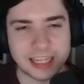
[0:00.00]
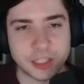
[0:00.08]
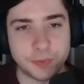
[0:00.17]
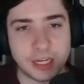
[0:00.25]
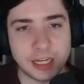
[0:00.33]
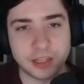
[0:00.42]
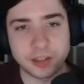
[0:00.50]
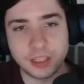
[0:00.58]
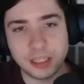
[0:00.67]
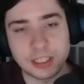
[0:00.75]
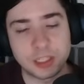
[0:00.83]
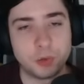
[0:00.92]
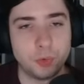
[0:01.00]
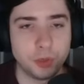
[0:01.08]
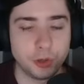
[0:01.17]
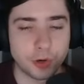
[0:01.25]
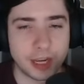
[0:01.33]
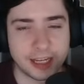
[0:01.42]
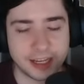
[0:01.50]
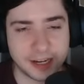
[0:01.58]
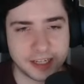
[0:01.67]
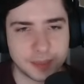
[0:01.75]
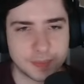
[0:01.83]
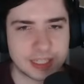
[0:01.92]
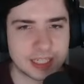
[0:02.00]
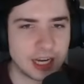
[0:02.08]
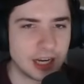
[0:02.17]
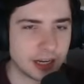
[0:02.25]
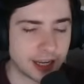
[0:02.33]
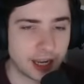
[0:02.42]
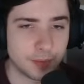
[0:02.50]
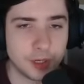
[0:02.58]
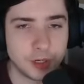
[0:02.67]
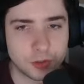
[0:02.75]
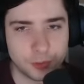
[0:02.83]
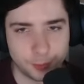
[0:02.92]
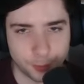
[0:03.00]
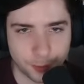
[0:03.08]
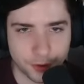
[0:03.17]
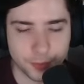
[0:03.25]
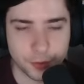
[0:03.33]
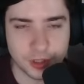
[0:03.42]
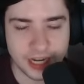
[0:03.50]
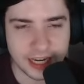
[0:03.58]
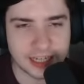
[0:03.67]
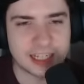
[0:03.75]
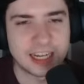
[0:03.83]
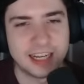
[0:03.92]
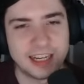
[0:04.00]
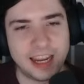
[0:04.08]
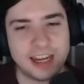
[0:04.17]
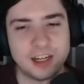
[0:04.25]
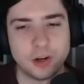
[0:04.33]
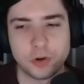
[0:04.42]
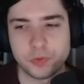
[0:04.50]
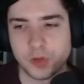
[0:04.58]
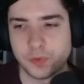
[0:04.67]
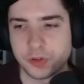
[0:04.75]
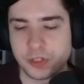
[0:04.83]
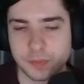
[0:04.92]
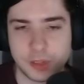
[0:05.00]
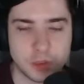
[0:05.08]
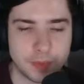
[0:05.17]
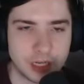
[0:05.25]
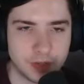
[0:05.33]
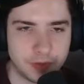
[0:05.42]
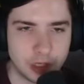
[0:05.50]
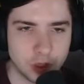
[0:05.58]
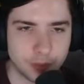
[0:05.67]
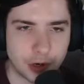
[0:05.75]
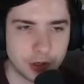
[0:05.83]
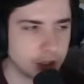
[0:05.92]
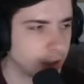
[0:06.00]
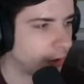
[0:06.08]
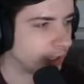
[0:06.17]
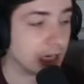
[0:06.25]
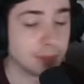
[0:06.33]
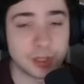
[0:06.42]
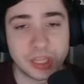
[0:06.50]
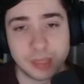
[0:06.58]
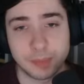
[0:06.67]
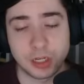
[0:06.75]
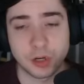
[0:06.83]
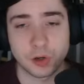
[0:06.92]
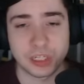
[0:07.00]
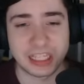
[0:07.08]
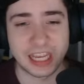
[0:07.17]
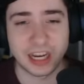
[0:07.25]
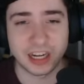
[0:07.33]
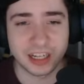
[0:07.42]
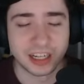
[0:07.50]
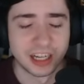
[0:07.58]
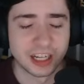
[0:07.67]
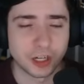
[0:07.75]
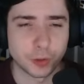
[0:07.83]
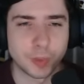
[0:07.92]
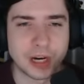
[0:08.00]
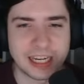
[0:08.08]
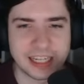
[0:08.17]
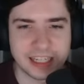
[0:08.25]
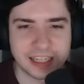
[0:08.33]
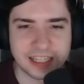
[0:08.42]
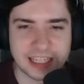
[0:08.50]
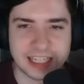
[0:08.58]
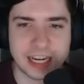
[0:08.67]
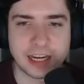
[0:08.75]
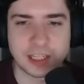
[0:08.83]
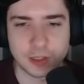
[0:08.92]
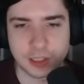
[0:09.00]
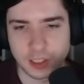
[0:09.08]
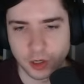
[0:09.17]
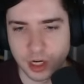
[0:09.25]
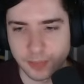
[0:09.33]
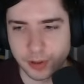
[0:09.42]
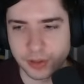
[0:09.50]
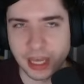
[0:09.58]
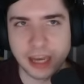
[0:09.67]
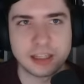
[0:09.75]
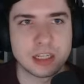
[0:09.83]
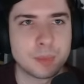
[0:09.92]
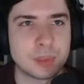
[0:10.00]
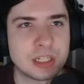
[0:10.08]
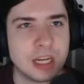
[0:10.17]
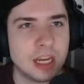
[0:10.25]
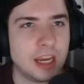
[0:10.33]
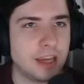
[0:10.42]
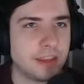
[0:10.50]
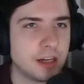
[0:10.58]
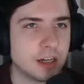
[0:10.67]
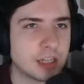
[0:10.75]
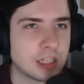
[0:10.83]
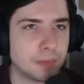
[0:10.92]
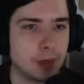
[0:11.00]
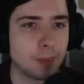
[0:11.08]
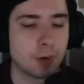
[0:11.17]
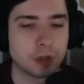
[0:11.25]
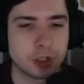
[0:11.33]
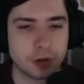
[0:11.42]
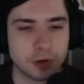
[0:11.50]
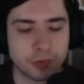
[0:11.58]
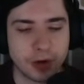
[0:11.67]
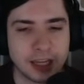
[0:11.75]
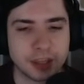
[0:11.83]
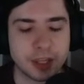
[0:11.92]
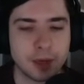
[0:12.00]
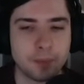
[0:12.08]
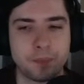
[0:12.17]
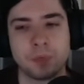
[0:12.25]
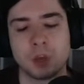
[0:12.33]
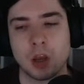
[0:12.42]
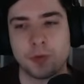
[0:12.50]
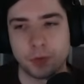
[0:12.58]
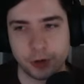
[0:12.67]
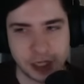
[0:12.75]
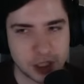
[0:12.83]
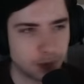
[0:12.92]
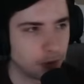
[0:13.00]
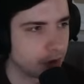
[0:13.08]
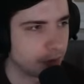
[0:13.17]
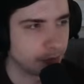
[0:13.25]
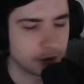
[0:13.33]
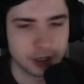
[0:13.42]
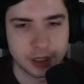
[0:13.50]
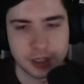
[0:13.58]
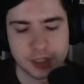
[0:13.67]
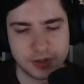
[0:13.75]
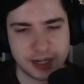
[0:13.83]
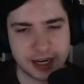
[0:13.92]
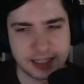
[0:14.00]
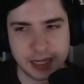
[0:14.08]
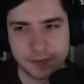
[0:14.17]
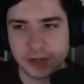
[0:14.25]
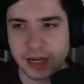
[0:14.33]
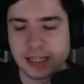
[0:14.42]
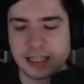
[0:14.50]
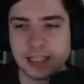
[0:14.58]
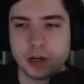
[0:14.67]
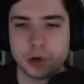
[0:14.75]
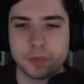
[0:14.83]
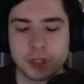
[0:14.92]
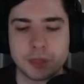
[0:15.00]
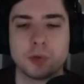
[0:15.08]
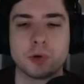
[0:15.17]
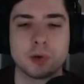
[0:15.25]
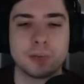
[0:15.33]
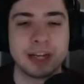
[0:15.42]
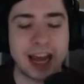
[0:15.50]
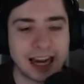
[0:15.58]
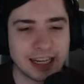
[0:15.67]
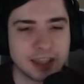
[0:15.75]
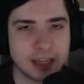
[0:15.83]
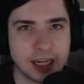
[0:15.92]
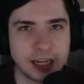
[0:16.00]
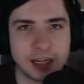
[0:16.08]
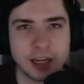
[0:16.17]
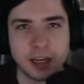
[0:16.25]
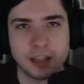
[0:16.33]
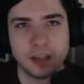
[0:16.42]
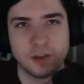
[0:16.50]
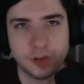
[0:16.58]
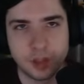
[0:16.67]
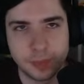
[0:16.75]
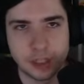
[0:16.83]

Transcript: week, these 2 new hit items are coming to Pokemon Unite, and a lot of you wanted me to make a video about it, talking about them because they are quite insane. So let's talk about the items, and then in this I'm also going to rank them for each Pokemon, so you guys have an idea on which Pokemon I think they will be